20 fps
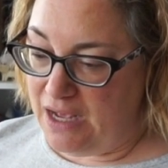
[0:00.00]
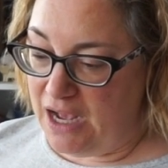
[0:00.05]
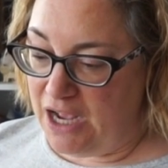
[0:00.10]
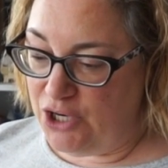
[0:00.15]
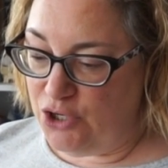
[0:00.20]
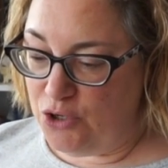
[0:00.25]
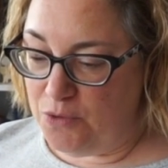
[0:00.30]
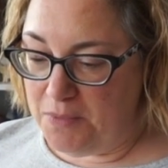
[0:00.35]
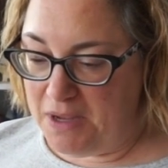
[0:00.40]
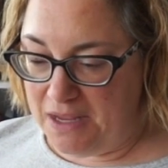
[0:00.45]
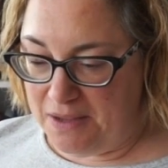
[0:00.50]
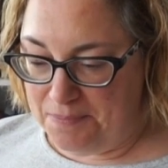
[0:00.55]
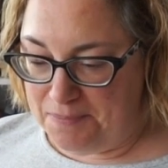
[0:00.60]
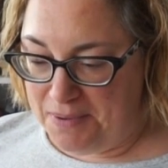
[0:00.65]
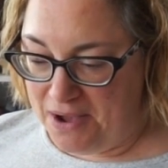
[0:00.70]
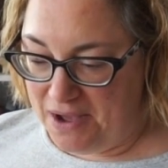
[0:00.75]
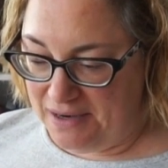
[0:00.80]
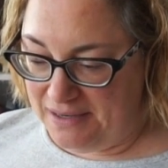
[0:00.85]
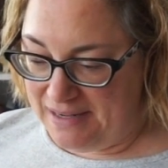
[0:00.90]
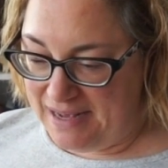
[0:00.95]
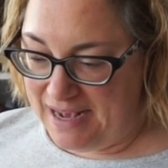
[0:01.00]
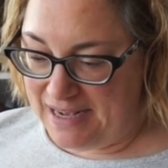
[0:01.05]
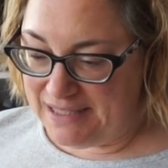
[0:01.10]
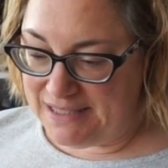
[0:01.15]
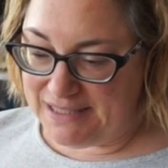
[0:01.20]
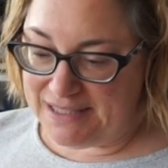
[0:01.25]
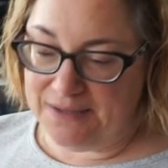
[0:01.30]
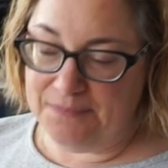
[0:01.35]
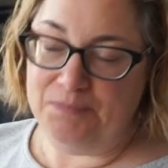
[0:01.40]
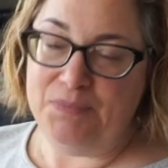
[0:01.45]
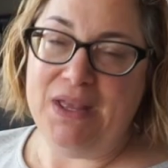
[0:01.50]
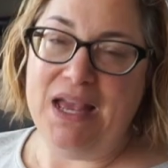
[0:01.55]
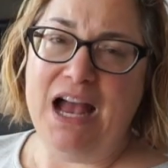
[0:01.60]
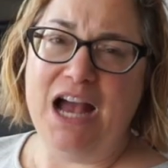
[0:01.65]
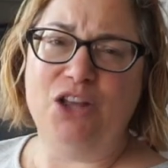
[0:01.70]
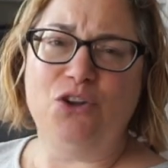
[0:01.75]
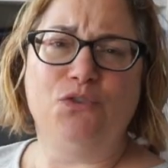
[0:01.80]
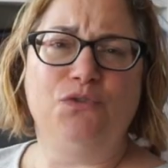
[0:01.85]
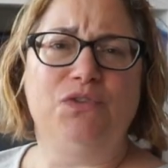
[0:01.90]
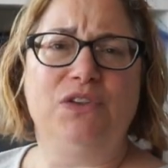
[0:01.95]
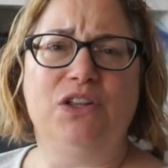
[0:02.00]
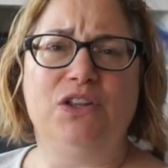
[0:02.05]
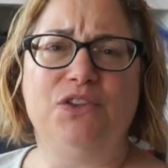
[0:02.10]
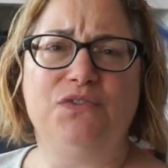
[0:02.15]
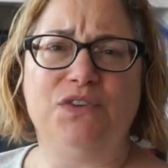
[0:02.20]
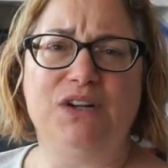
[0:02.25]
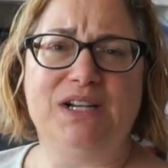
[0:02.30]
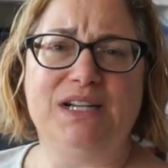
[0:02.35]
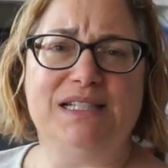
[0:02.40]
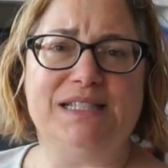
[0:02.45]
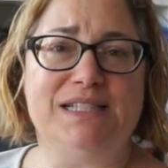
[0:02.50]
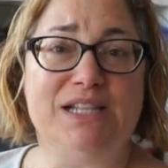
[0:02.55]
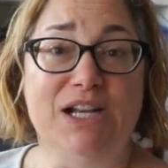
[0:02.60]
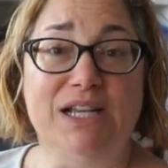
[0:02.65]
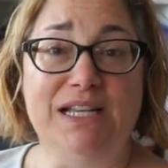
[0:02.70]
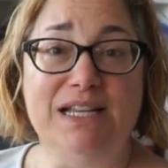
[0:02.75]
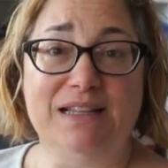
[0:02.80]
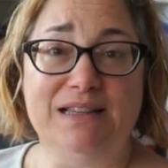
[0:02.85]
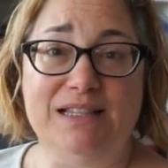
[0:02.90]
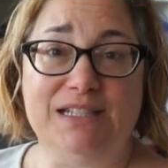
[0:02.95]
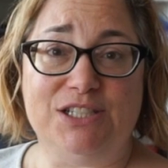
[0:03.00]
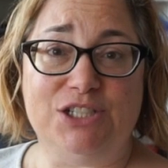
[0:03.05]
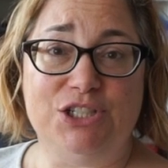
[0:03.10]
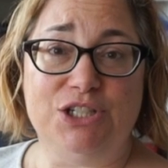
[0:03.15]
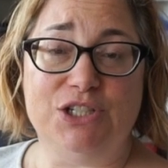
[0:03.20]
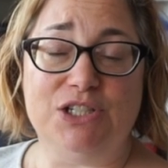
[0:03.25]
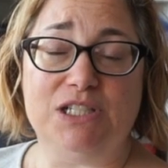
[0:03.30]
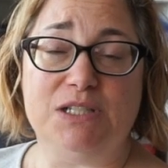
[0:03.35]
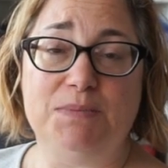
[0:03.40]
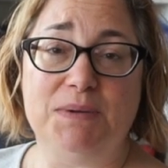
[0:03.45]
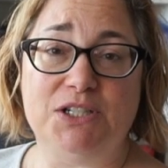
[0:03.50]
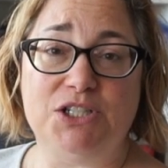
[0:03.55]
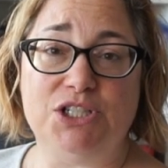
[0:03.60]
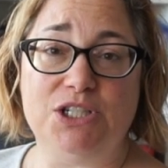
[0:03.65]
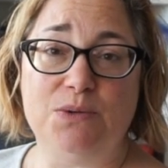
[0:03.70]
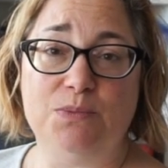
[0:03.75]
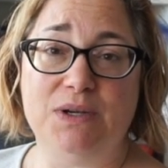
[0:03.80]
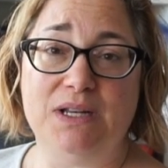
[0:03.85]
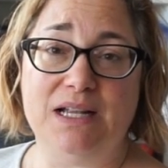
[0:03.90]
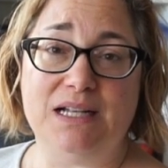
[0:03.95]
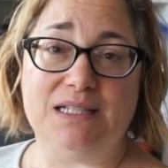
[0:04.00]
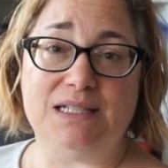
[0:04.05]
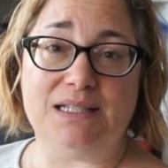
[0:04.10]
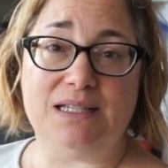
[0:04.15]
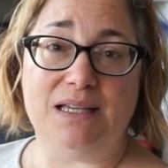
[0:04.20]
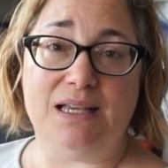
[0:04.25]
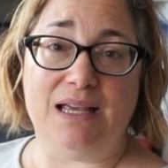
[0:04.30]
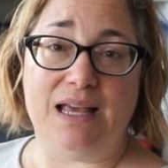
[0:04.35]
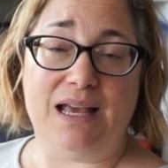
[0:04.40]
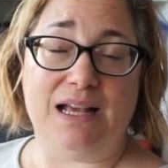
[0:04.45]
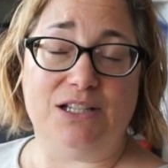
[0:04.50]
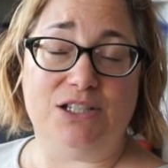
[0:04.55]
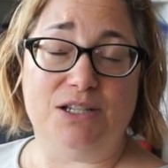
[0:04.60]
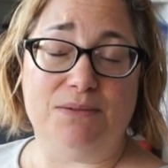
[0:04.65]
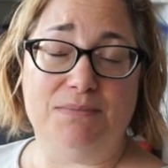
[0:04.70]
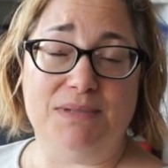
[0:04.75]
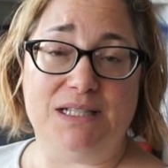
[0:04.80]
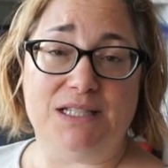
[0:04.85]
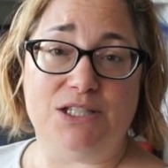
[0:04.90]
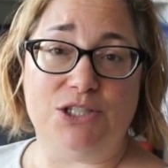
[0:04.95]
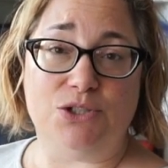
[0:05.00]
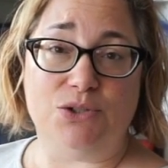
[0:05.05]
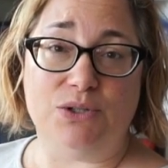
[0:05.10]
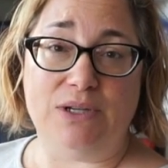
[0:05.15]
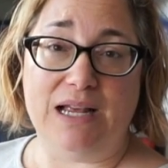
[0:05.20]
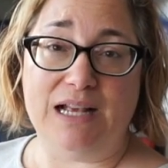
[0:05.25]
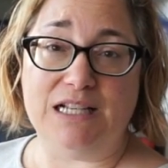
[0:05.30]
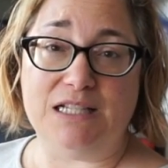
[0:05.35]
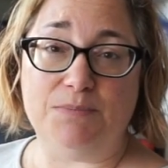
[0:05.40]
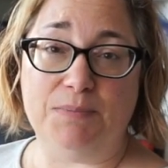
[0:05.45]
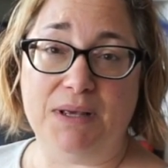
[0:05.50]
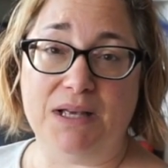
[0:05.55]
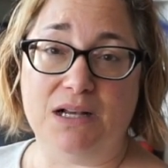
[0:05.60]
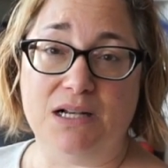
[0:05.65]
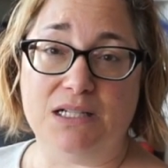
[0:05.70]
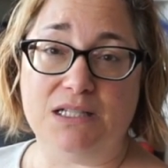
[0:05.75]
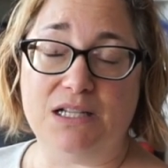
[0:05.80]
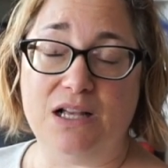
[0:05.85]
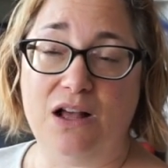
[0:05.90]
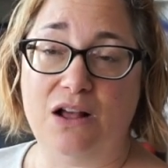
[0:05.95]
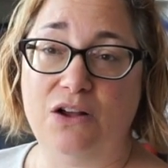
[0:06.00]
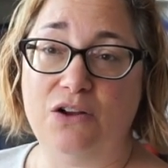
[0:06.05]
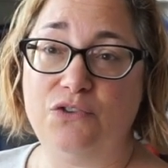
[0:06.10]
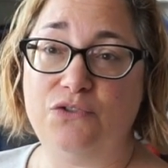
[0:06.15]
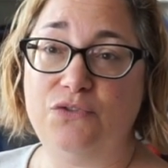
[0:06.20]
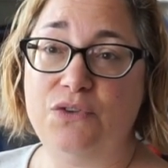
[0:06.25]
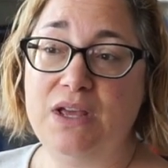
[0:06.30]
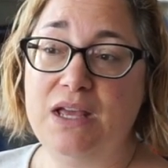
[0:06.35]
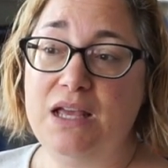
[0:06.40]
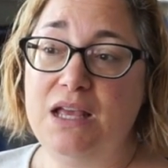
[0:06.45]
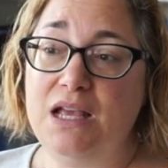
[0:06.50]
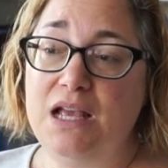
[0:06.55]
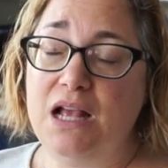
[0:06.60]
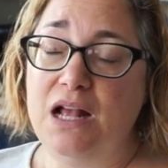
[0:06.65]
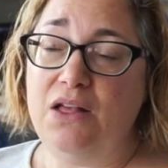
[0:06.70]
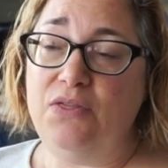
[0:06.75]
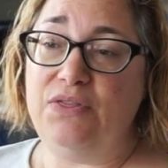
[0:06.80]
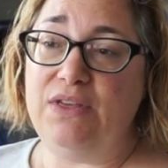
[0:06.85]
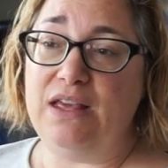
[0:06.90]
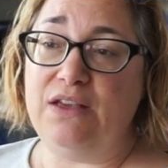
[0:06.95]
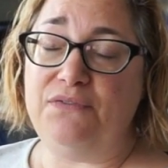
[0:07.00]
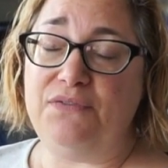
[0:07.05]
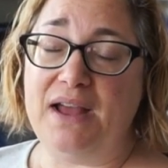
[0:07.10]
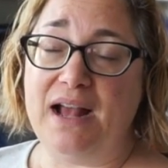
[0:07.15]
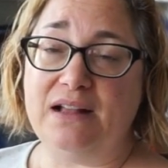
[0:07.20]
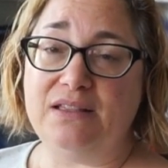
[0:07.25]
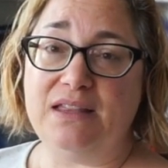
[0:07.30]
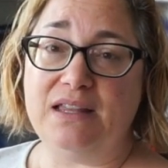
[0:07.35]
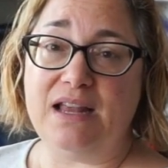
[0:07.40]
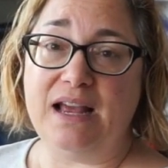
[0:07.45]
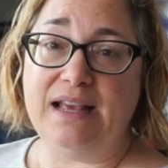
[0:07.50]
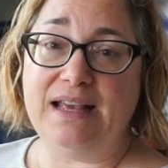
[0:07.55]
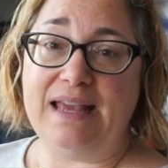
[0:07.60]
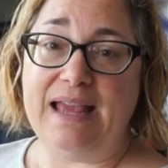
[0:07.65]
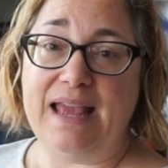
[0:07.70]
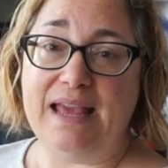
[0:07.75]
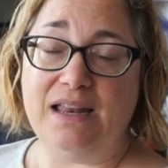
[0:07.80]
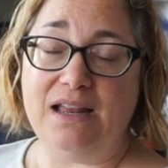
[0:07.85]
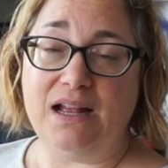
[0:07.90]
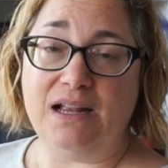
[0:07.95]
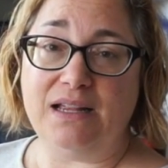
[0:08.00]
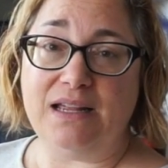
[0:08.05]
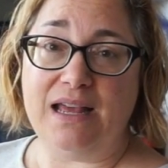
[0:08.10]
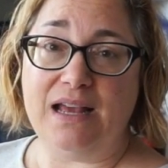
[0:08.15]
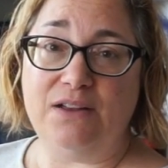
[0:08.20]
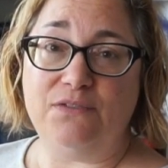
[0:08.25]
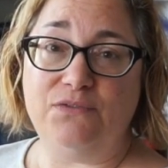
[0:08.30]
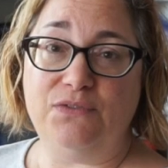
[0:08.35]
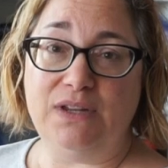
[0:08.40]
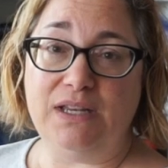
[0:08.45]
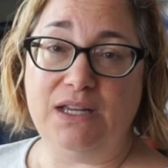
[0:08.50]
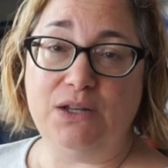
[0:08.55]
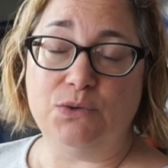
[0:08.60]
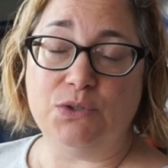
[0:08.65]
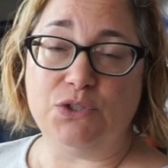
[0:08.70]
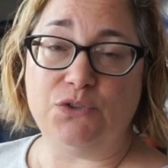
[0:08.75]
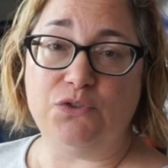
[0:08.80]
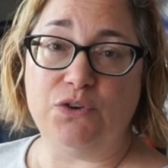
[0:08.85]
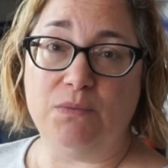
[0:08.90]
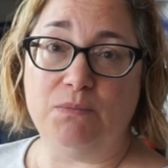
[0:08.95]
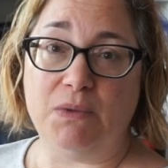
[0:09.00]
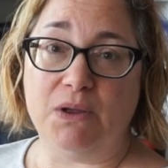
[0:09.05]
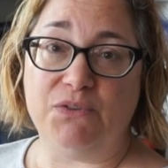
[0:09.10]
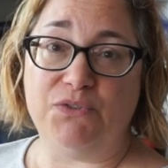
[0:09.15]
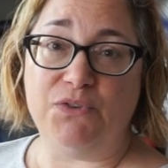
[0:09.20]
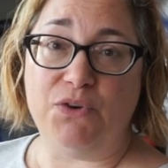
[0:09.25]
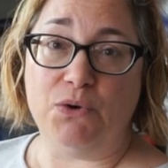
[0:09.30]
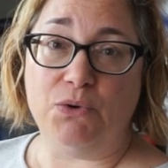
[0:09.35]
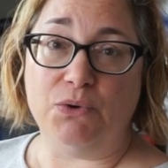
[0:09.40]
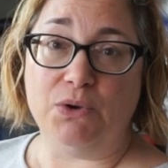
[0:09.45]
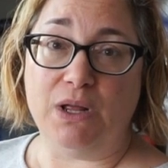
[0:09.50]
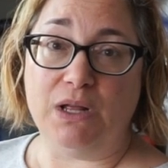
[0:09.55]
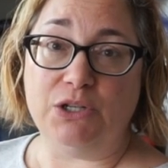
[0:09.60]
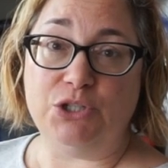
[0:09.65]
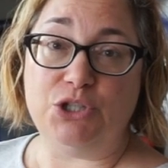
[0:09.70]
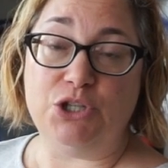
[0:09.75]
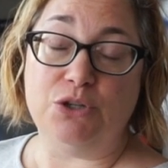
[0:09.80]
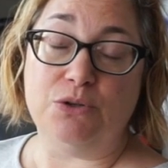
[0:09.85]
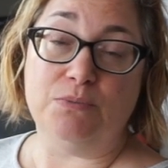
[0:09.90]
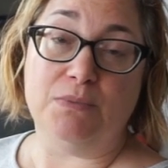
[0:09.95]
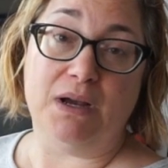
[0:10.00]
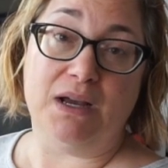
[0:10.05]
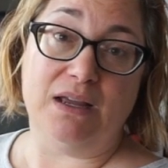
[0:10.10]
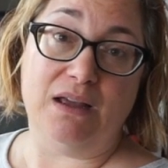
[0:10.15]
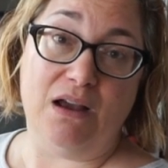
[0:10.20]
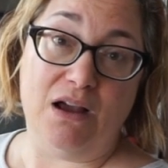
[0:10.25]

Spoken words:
I know my podcasts, I don't feel they're very exciting this year, especially when I had to miss 2 days because of the fact that I cannot get videos from my phone onto my